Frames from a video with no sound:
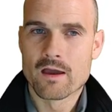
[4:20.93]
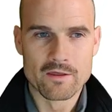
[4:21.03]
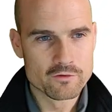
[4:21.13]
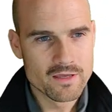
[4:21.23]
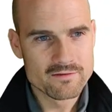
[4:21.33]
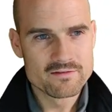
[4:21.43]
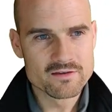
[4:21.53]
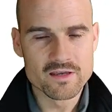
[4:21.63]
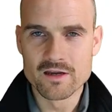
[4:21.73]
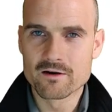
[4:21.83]
As you can
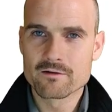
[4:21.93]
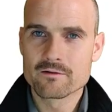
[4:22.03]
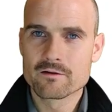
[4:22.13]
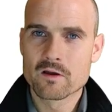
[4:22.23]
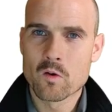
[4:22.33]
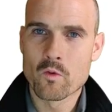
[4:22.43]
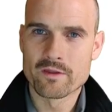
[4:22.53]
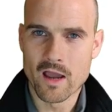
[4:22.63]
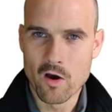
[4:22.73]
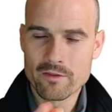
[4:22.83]
see here, when
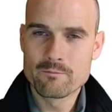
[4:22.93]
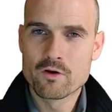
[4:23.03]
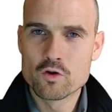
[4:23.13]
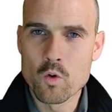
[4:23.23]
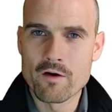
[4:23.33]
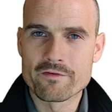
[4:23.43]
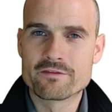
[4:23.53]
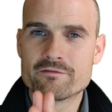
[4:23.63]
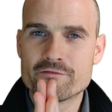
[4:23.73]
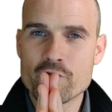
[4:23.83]
I enable the WAF,
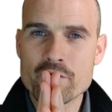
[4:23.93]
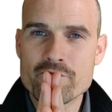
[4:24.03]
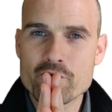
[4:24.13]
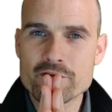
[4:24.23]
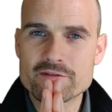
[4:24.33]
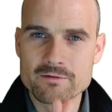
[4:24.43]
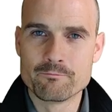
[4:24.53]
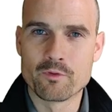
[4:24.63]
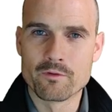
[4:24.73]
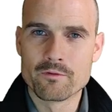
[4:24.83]
it's very, very
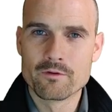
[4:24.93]
simple.